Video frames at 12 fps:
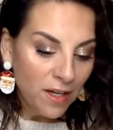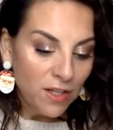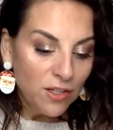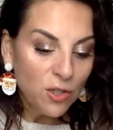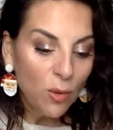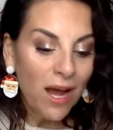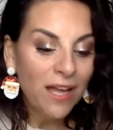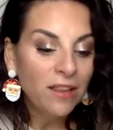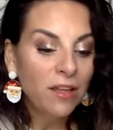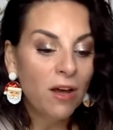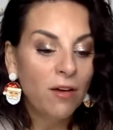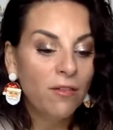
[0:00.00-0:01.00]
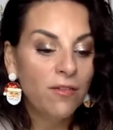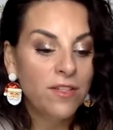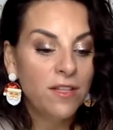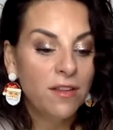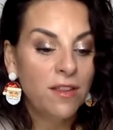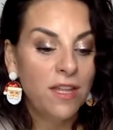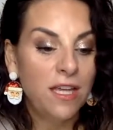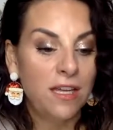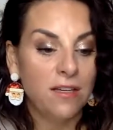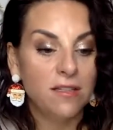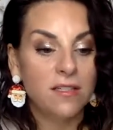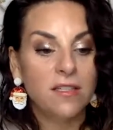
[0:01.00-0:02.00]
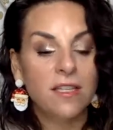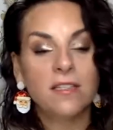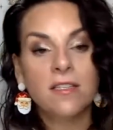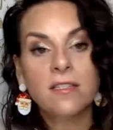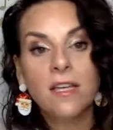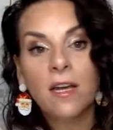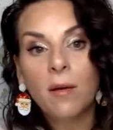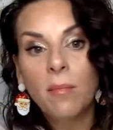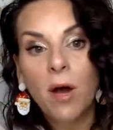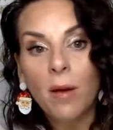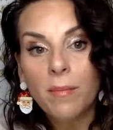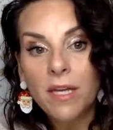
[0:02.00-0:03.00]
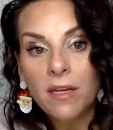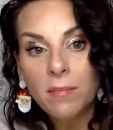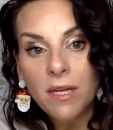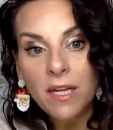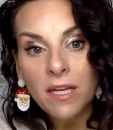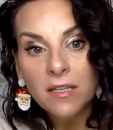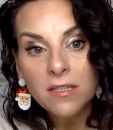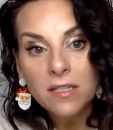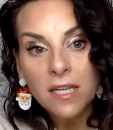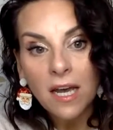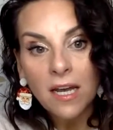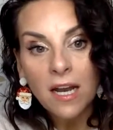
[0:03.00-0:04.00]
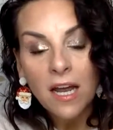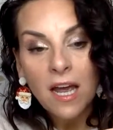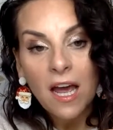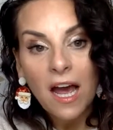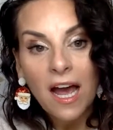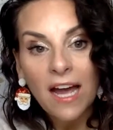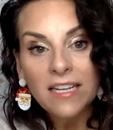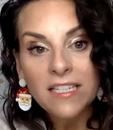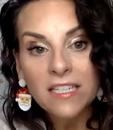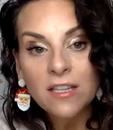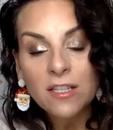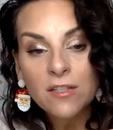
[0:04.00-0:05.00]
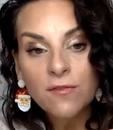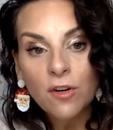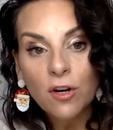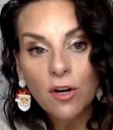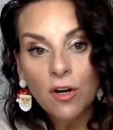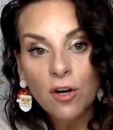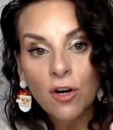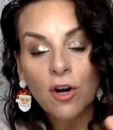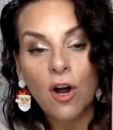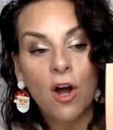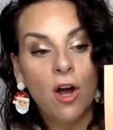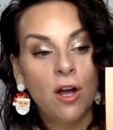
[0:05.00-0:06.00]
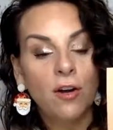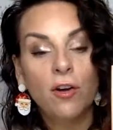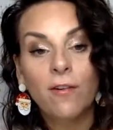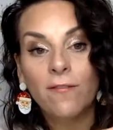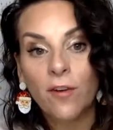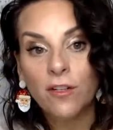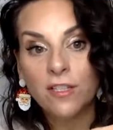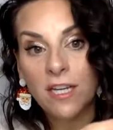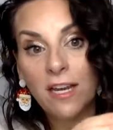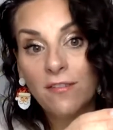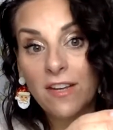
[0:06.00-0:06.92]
So I loved these. This is like a mommy and me set. I did this for her on her first day of